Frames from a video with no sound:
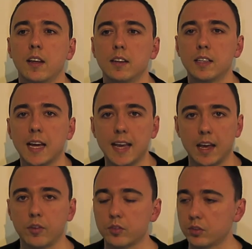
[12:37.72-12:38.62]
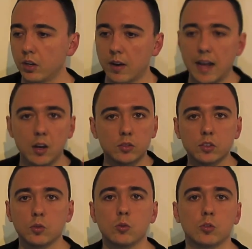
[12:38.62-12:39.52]
Layout, how's
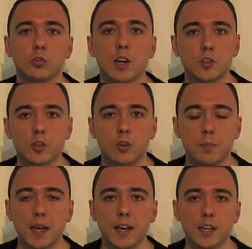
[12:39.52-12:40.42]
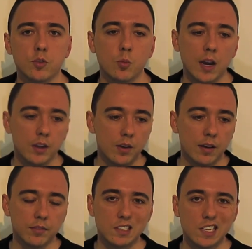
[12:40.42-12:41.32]
this all structured on a page? Where do you
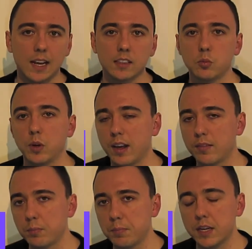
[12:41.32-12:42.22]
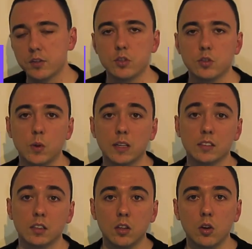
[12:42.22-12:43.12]
have the text? Where do you have the pictures? Where's
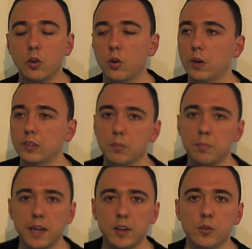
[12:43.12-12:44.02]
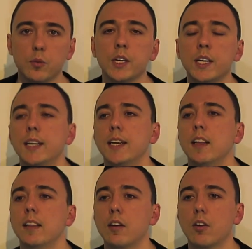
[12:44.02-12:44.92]
the logo? Where's the menu?
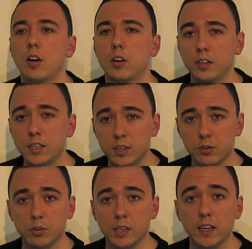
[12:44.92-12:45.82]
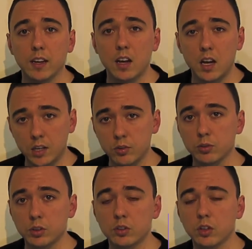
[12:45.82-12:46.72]
There are literally
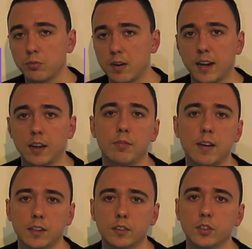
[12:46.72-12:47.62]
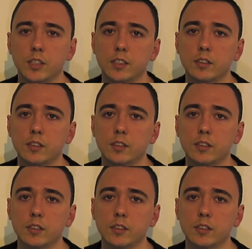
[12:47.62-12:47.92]
hundreds of ranking factors here.